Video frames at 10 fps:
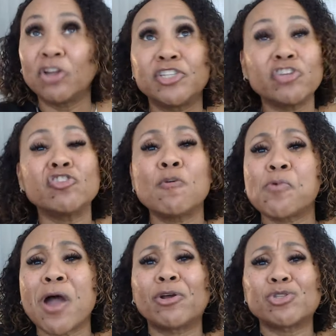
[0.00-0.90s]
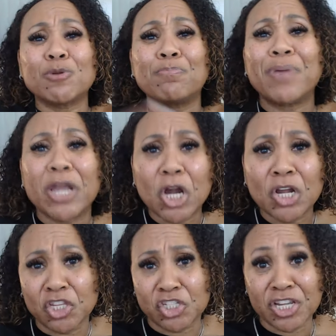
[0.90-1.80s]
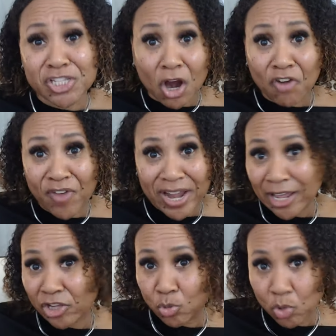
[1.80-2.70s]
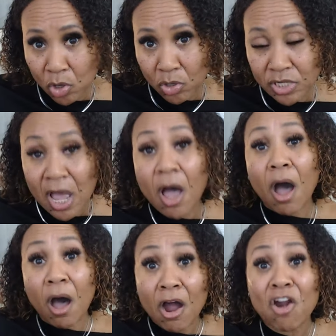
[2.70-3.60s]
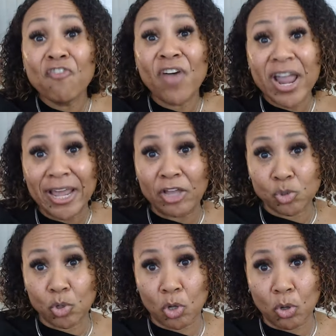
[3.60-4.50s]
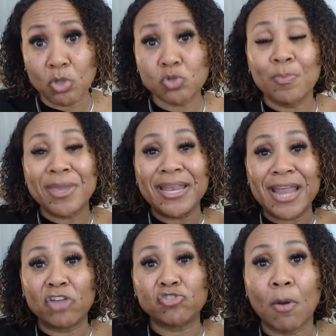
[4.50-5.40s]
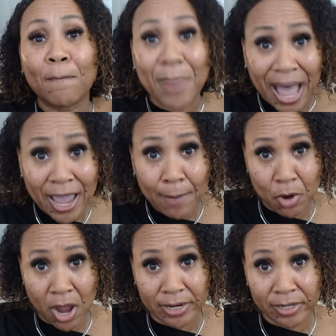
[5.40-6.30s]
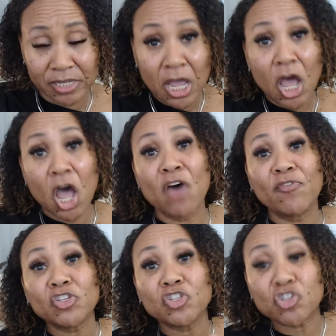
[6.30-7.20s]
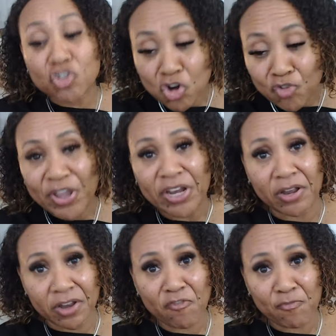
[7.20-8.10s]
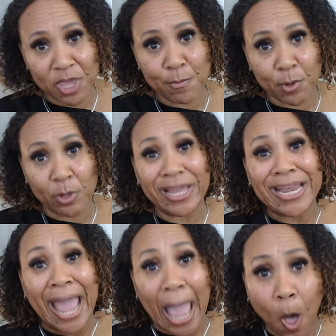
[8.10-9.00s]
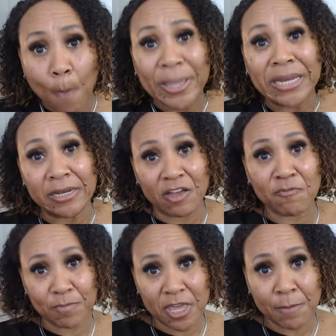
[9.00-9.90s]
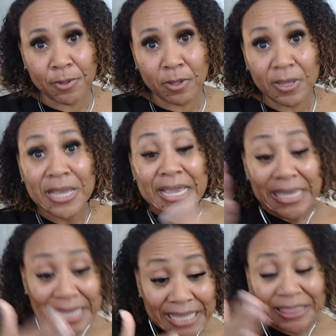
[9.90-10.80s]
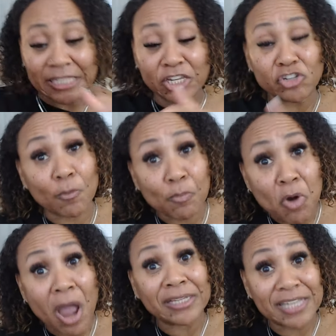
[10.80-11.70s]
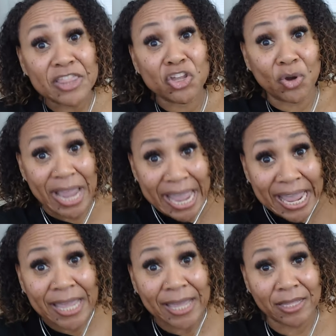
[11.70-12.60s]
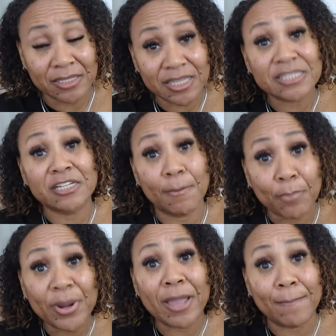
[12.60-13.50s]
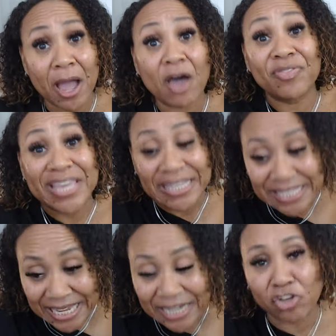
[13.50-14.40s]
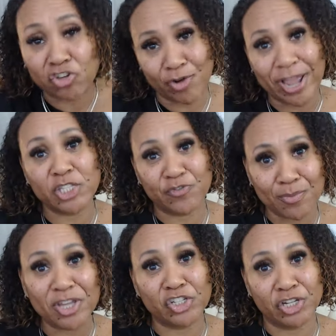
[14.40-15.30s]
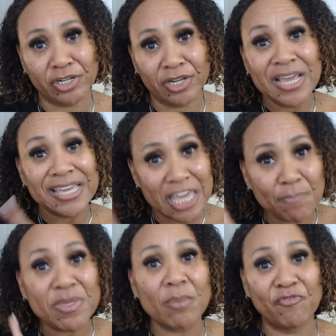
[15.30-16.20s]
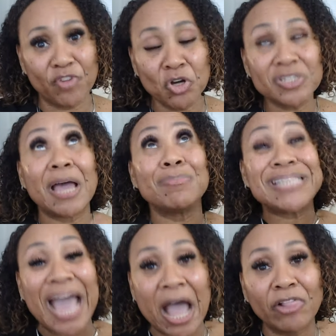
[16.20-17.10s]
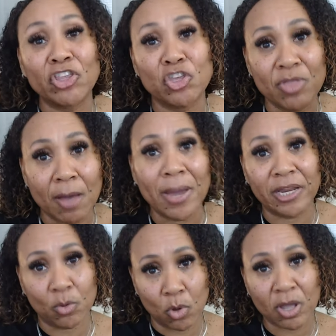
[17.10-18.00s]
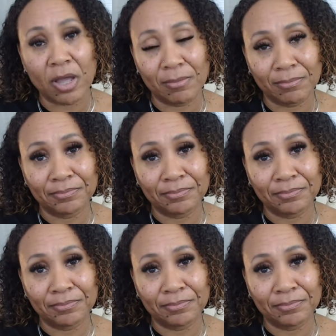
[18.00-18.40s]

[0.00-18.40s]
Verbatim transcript: Our digital products are bigger than just our financial goals. Our financial goals will be a natural byproduct of serving enough people and helping enough people get the digital product in their hands that's going to bring about the intended transformation. Keep them first. I'm telling you, the money will come.